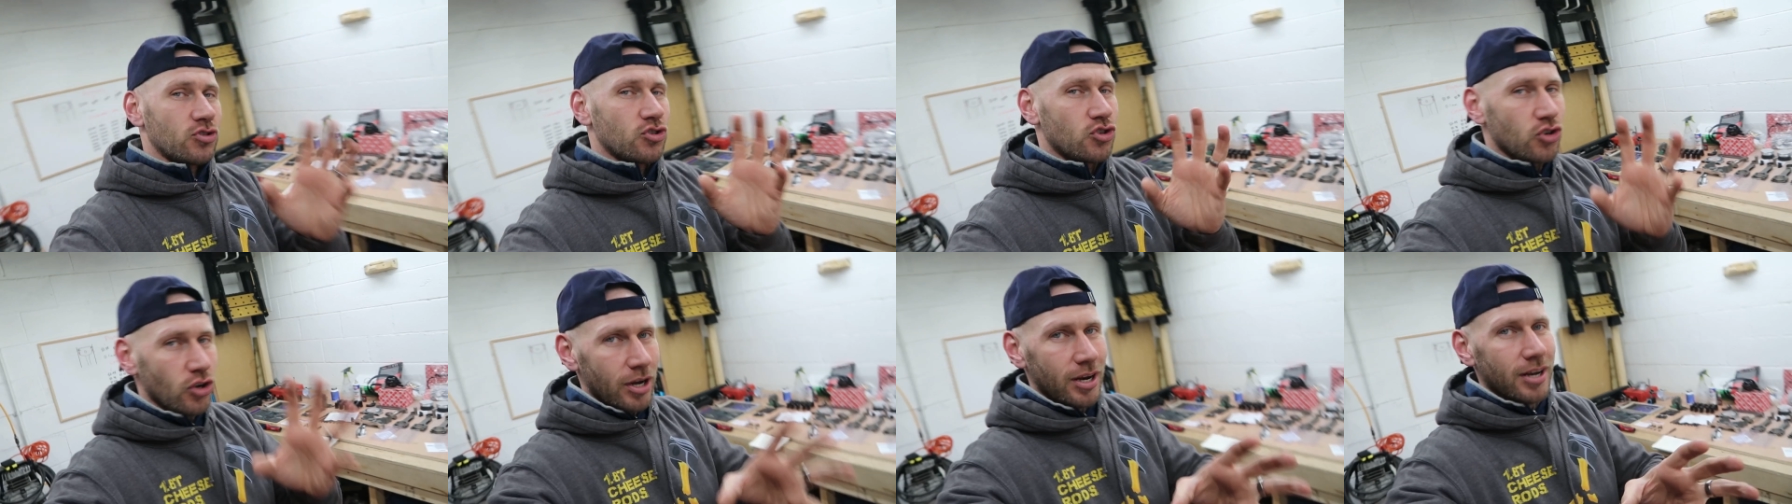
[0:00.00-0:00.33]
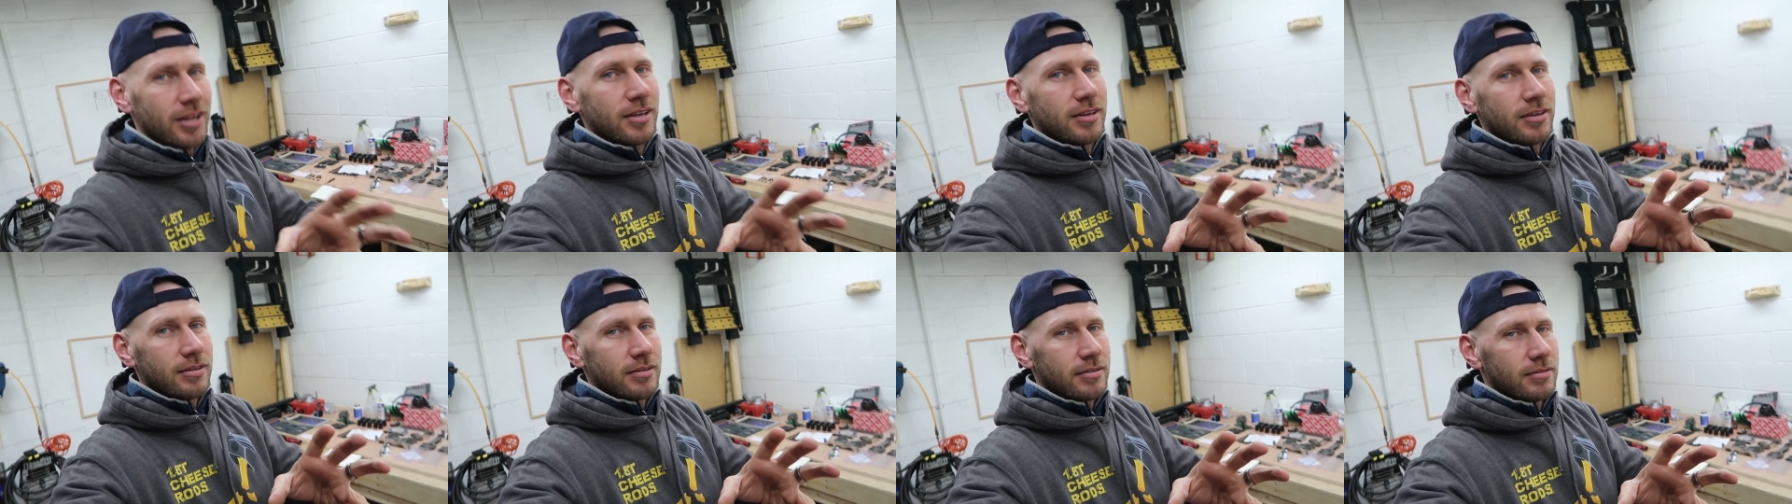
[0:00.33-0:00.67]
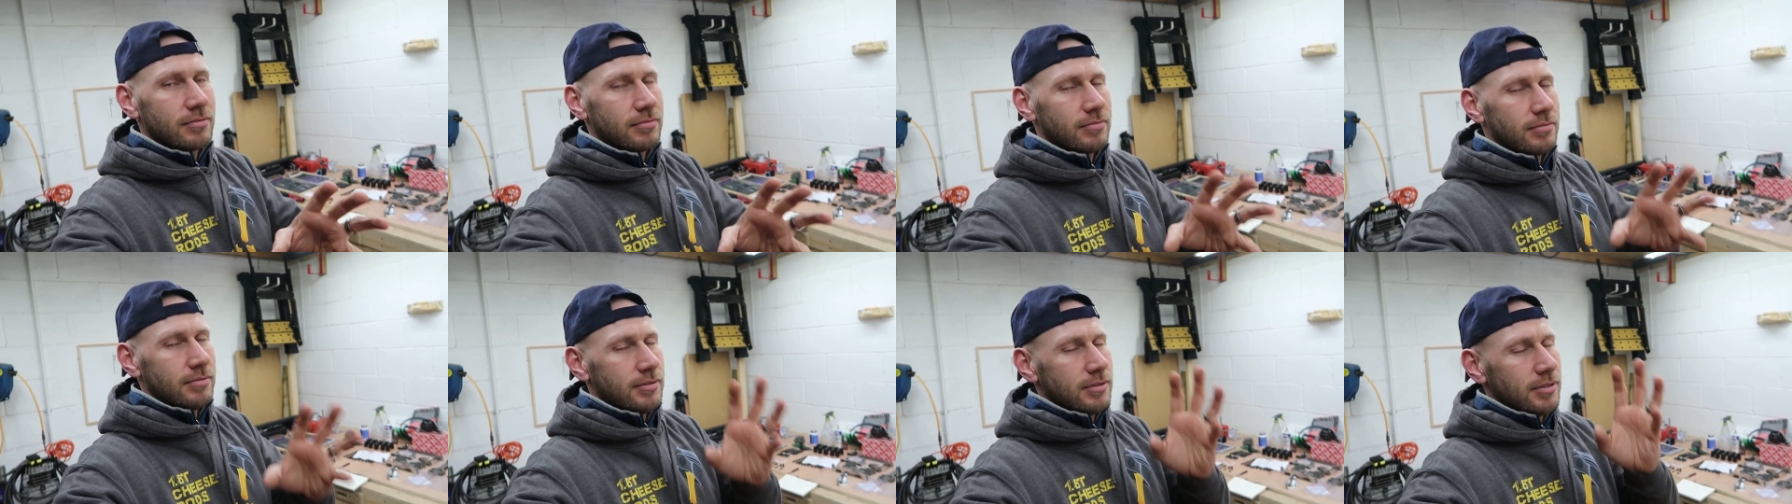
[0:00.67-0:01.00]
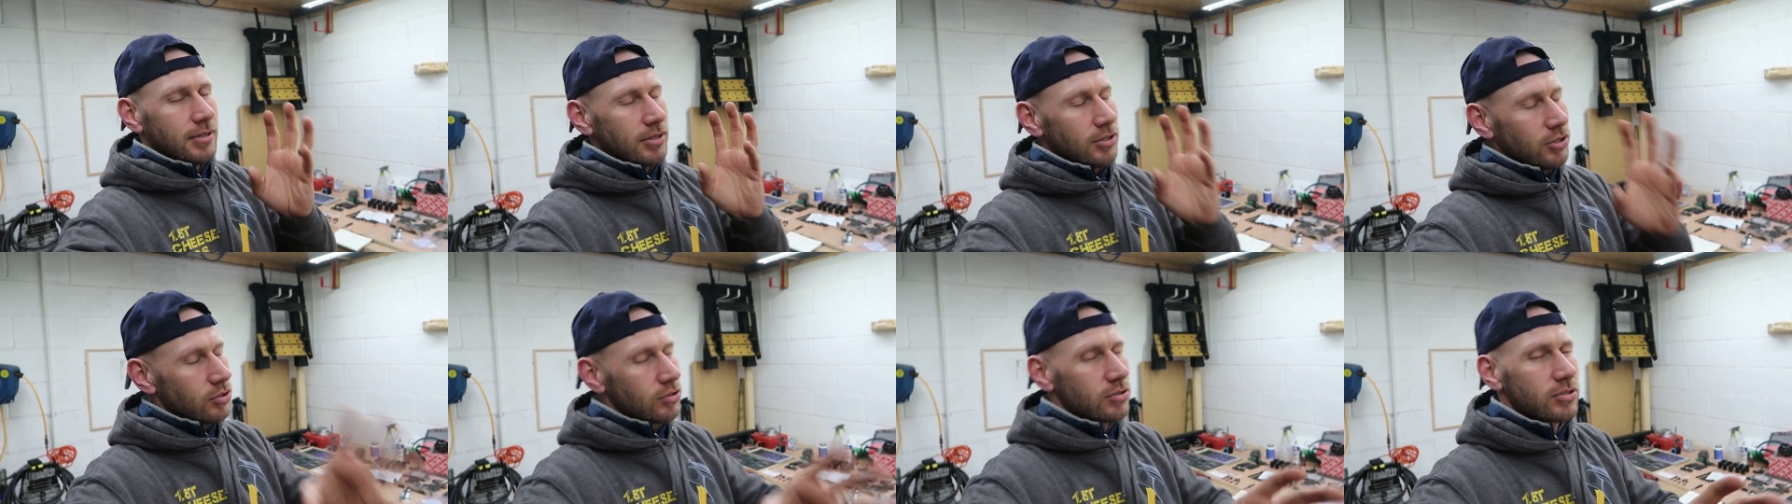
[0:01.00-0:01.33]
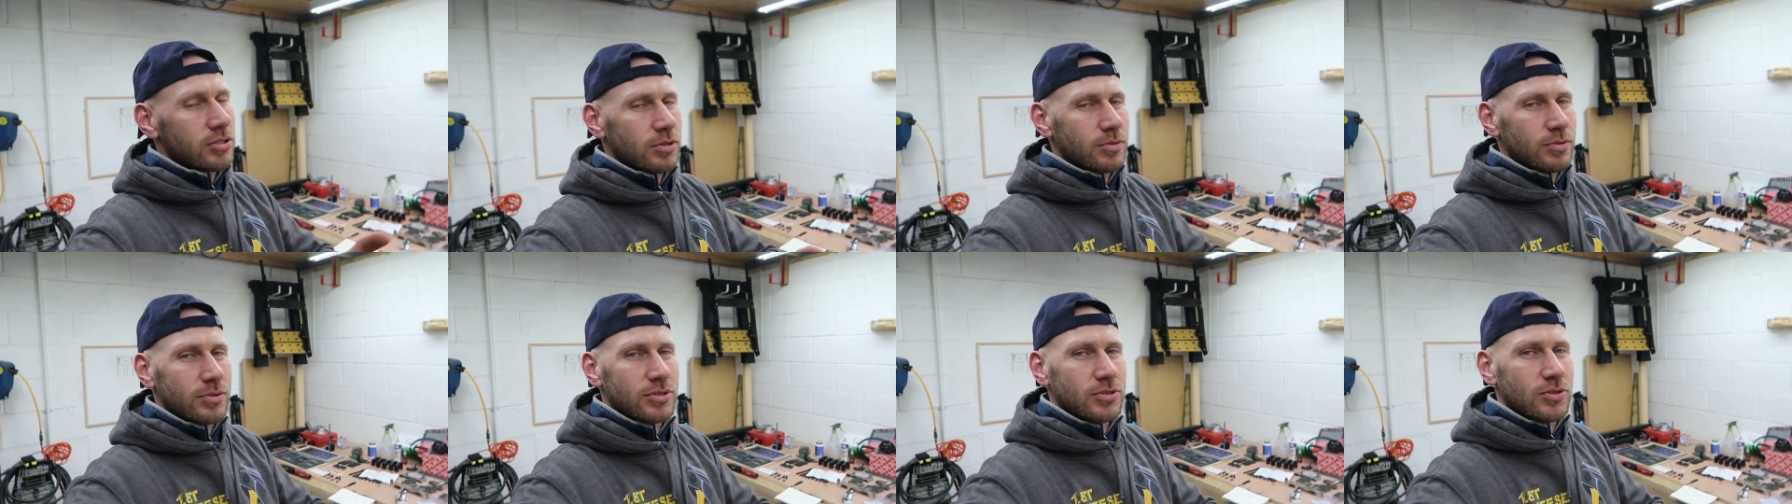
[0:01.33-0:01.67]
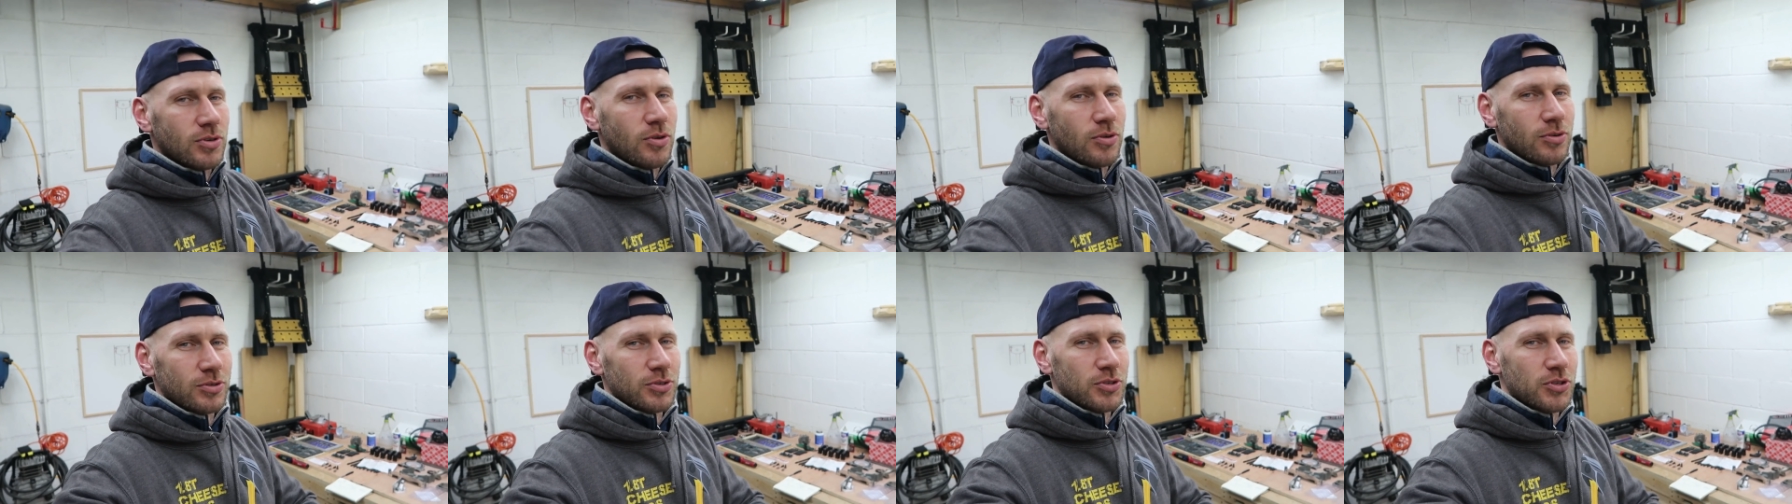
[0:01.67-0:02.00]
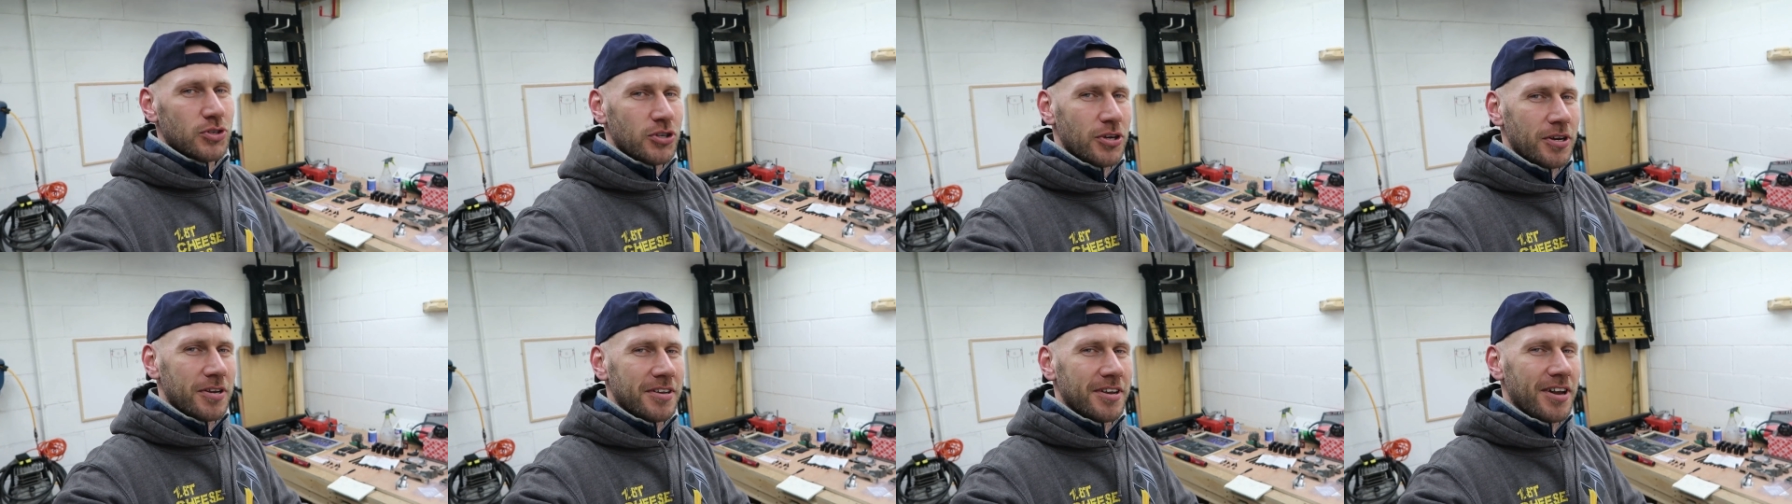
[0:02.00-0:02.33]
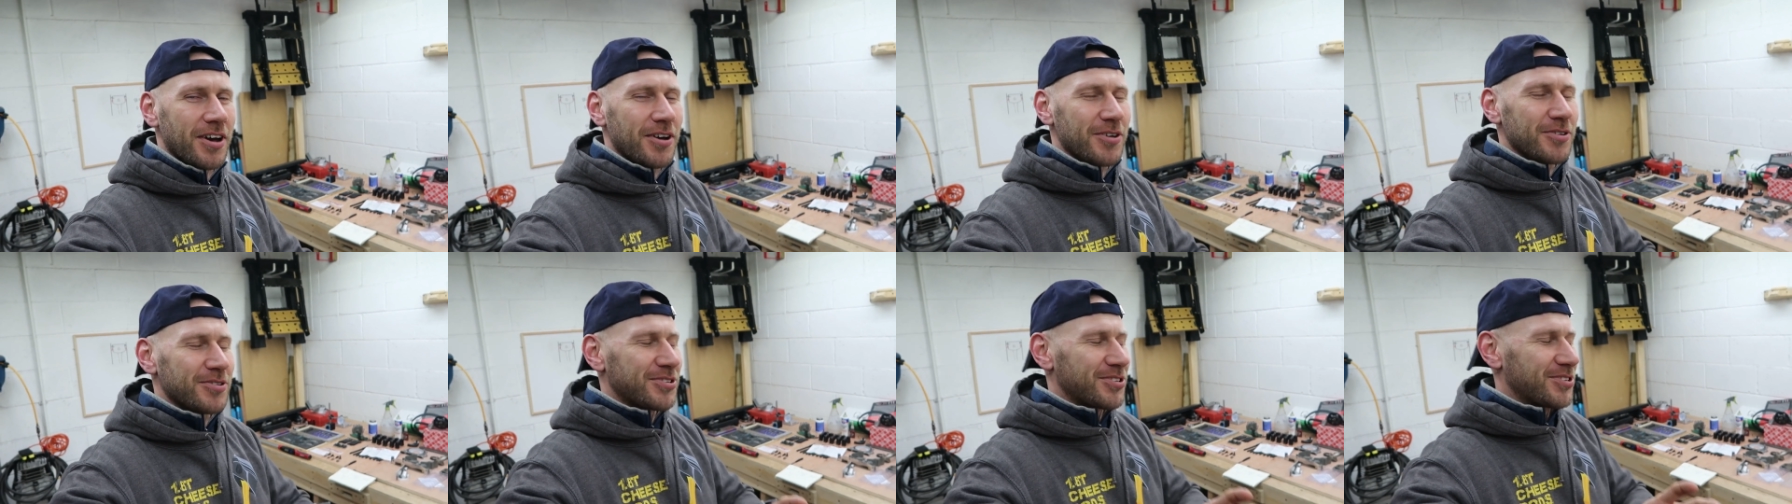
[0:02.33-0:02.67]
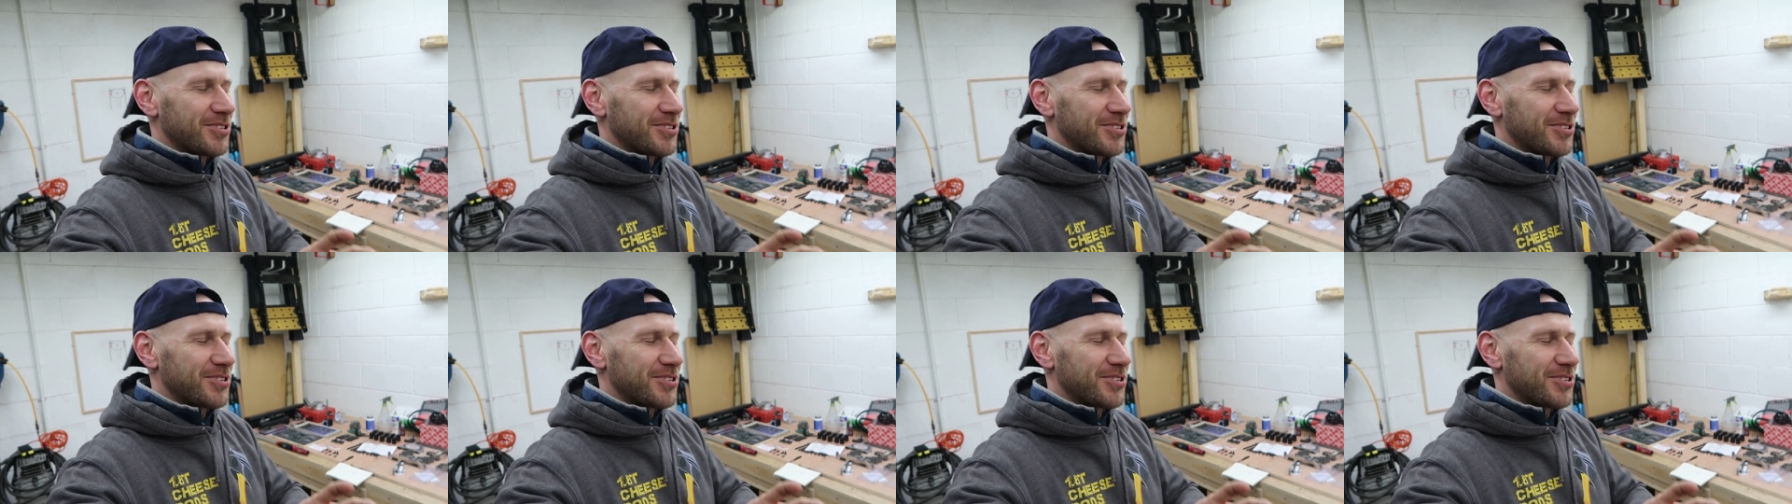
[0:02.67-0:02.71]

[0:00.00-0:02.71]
surely you're used to us talking shit now,